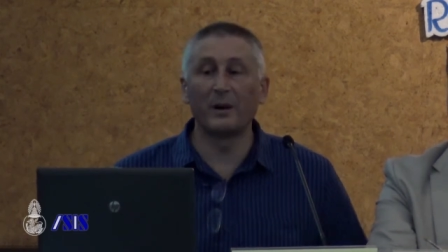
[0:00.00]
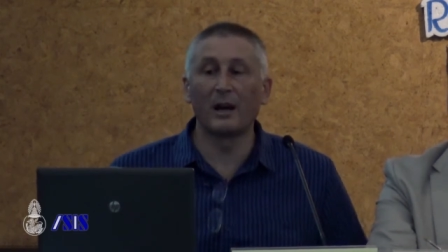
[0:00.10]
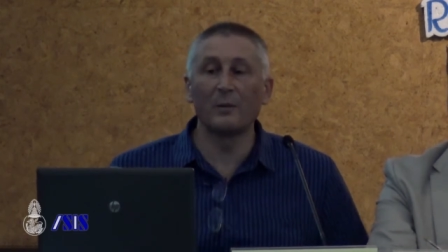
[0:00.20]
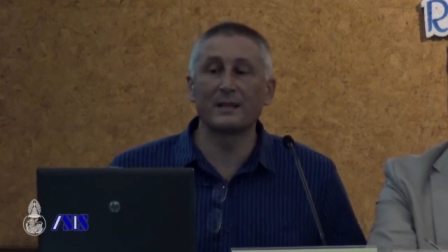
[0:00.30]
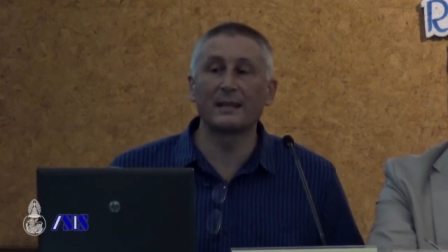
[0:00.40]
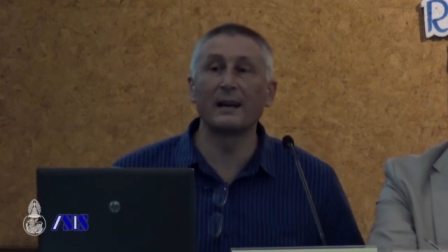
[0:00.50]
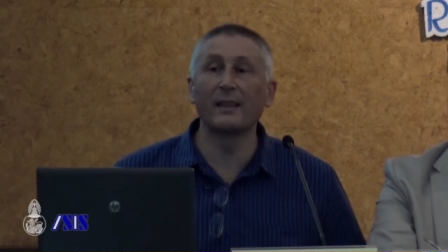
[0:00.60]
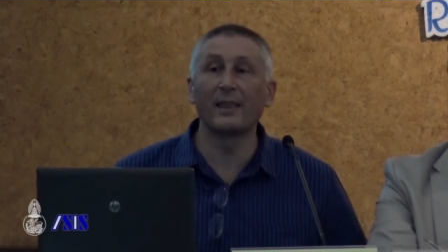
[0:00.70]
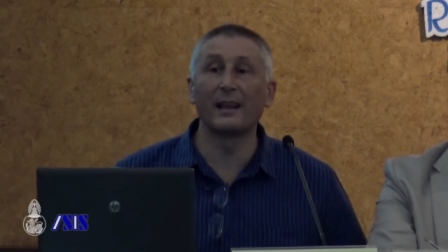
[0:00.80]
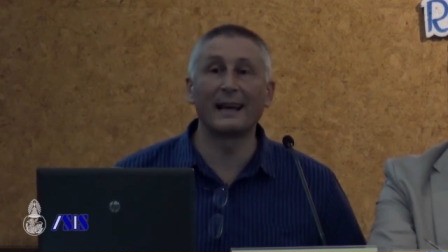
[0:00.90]
But I would say that
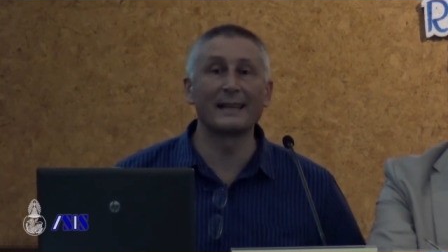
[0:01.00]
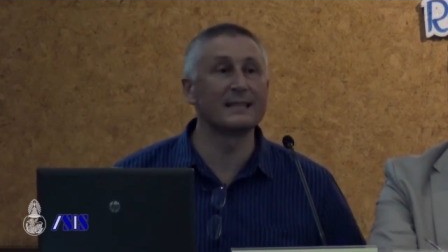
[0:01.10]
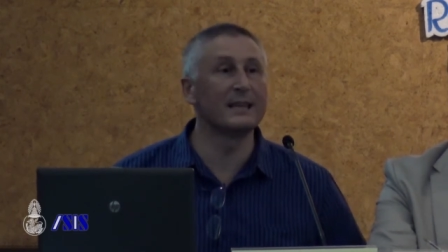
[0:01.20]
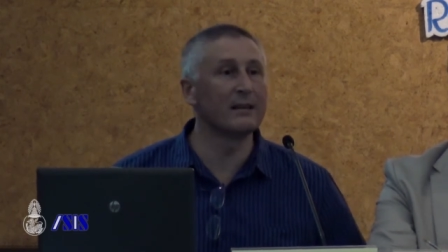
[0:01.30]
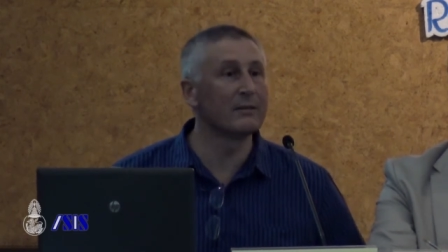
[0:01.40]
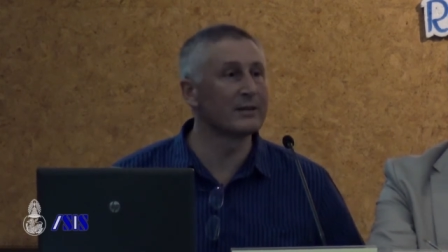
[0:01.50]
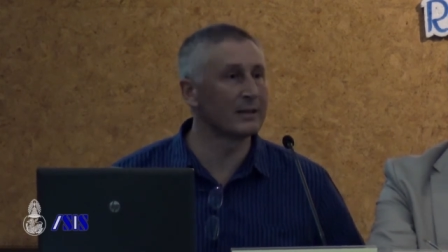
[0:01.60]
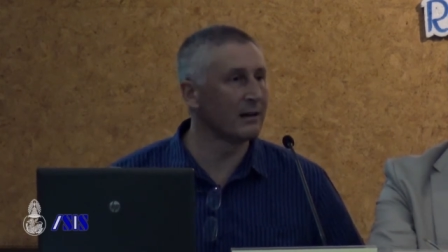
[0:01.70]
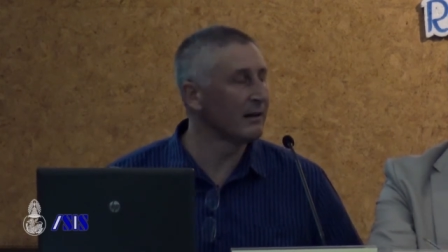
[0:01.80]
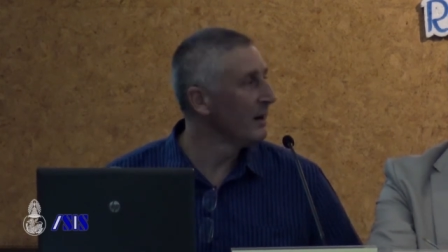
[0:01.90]
in the last year or
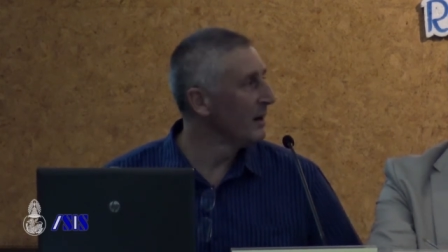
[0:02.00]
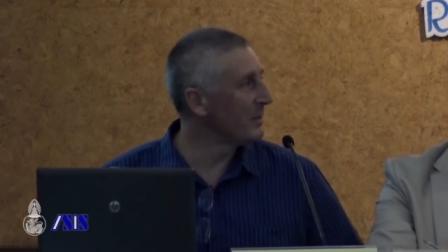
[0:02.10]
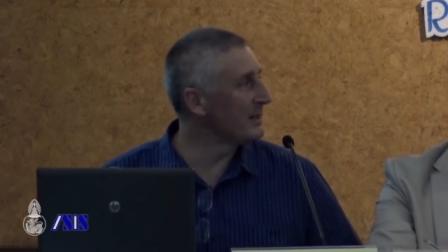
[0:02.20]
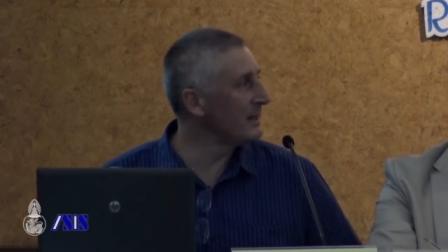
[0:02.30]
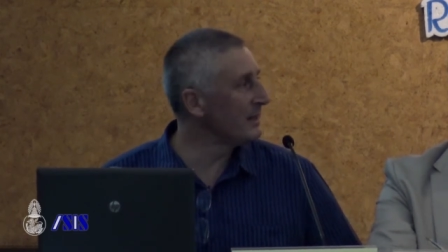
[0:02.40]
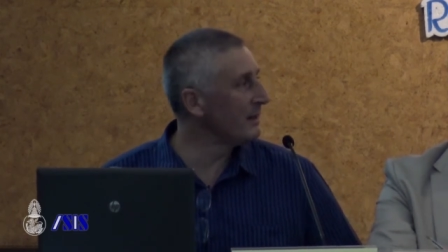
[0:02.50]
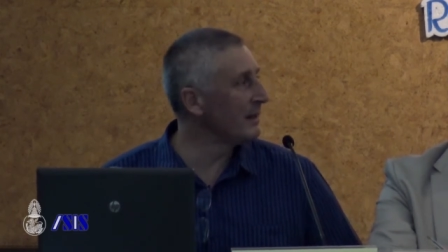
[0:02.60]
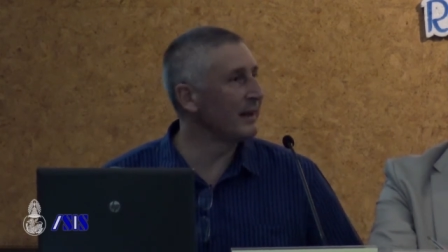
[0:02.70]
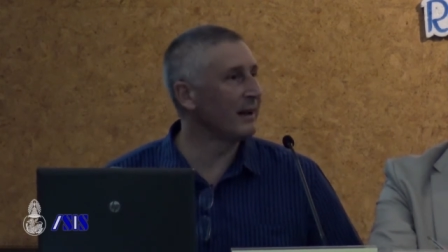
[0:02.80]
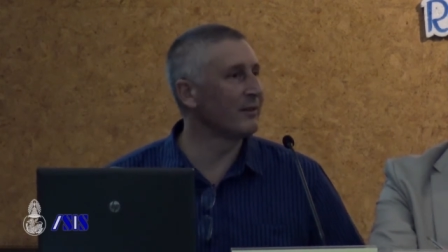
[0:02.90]
so,
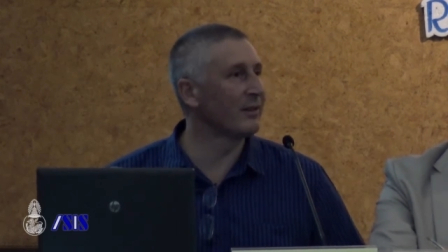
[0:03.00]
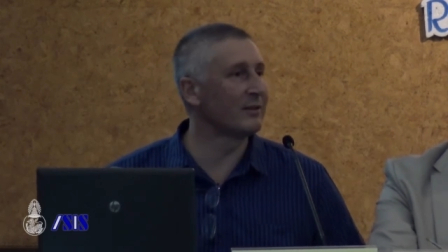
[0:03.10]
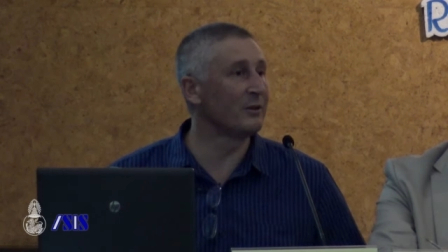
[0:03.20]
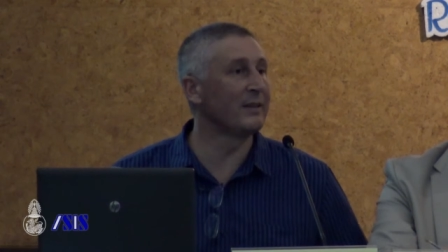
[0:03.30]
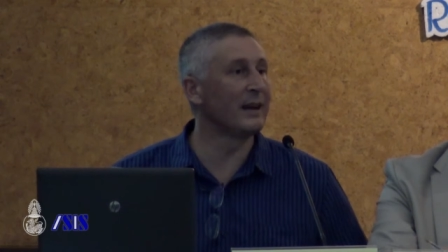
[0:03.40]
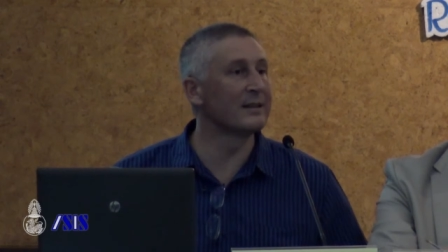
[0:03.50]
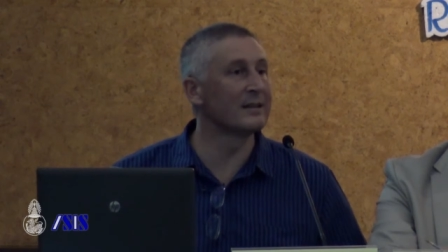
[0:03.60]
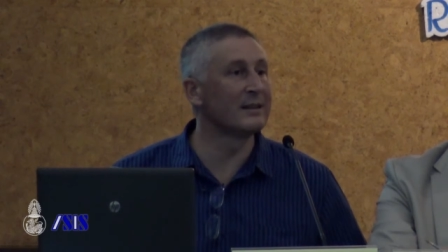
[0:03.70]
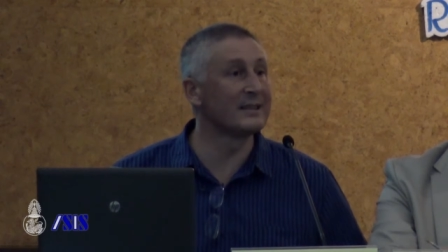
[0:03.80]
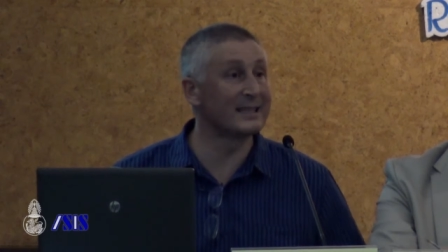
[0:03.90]
particularly after the
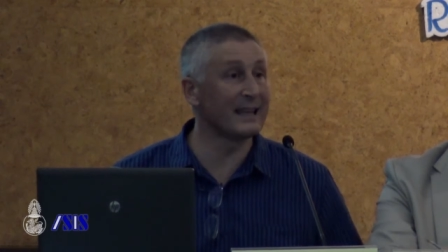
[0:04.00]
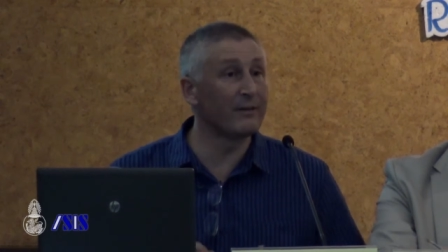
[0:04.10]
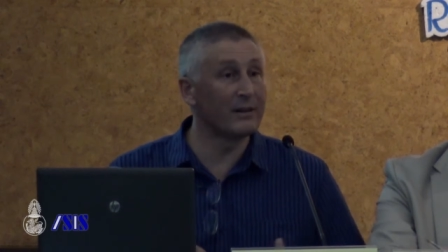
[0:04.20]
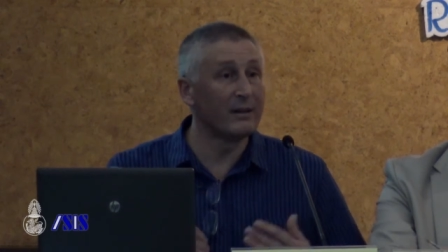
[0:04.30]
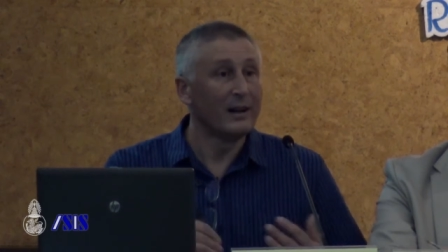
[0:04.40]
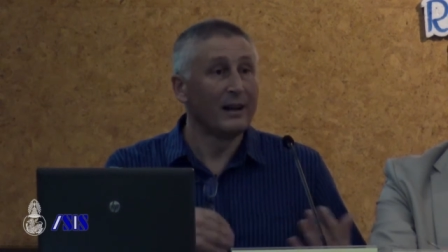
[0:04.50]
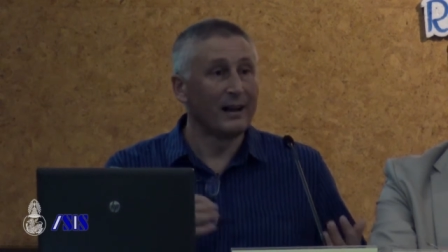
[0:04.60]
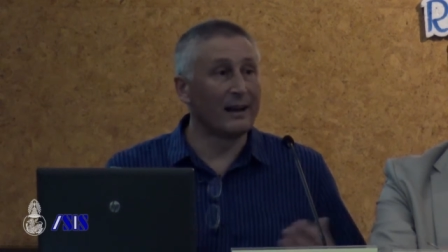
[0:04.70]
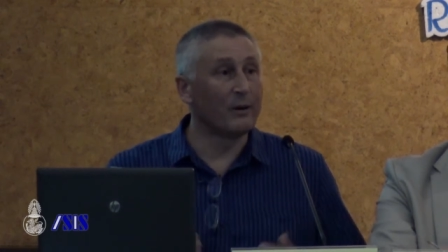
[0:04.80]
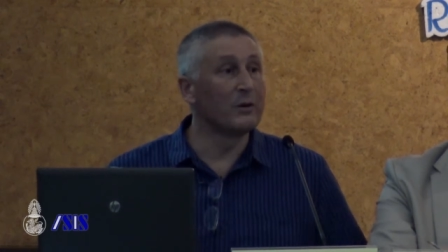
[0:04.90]
2007
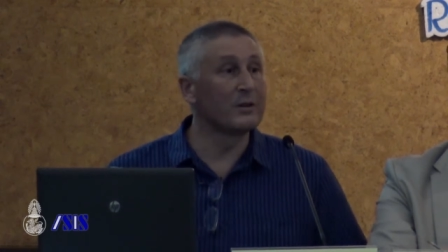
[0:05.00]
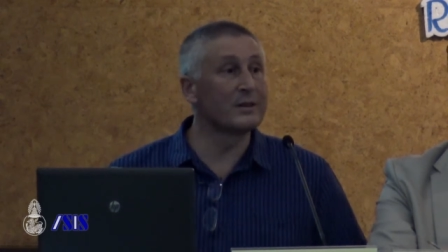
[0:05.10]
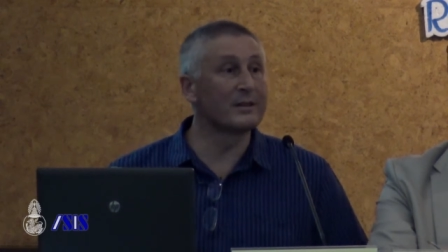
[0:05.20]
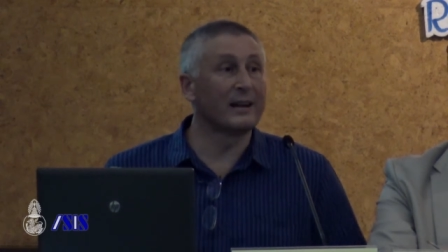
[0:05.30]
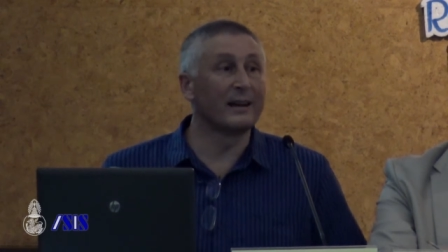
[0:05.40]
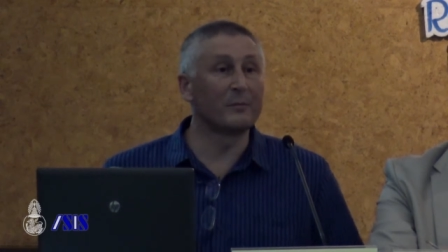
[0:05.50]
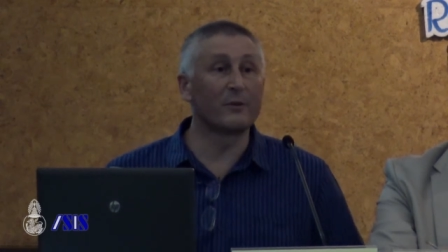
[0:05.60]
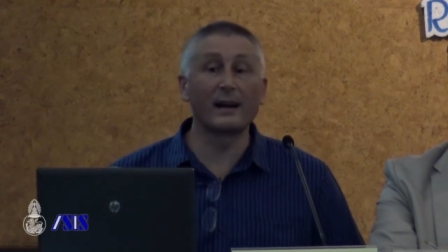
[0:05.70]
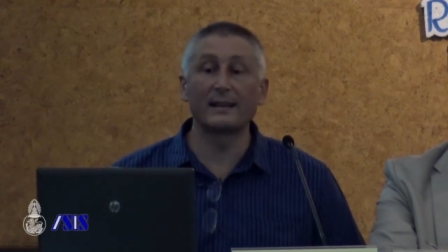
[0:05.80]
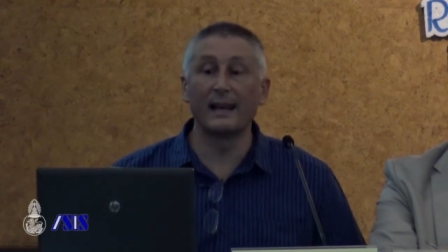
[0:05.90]
August
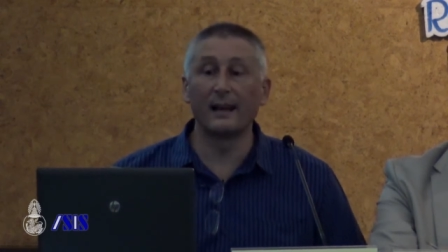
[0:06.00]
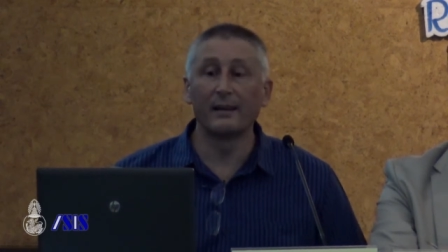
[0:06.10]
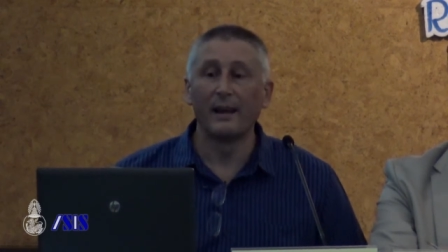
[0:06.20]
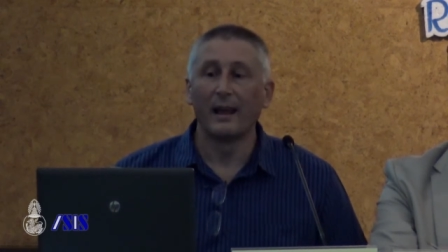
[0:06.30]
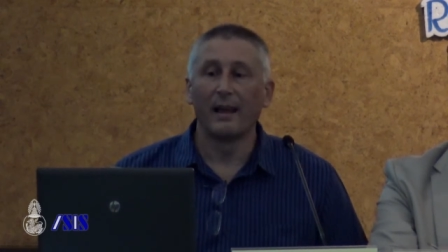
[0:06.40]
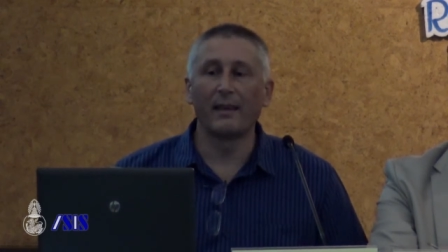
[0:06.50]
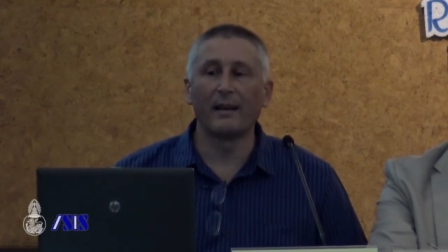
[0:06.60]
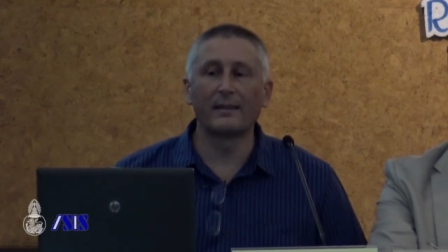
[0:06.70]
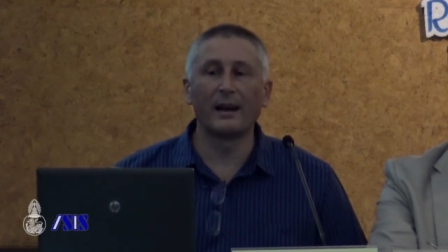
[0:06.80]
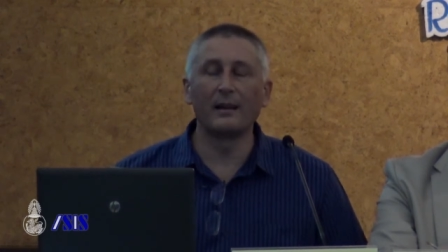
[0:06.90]
crackdown,
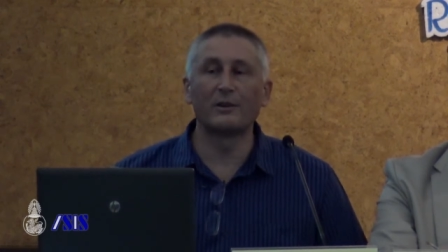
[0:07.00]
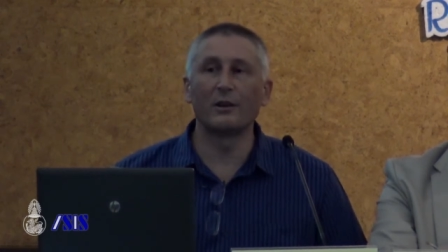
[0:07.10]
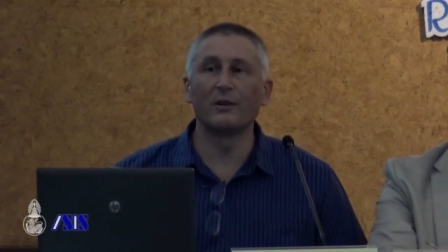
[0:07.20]
that that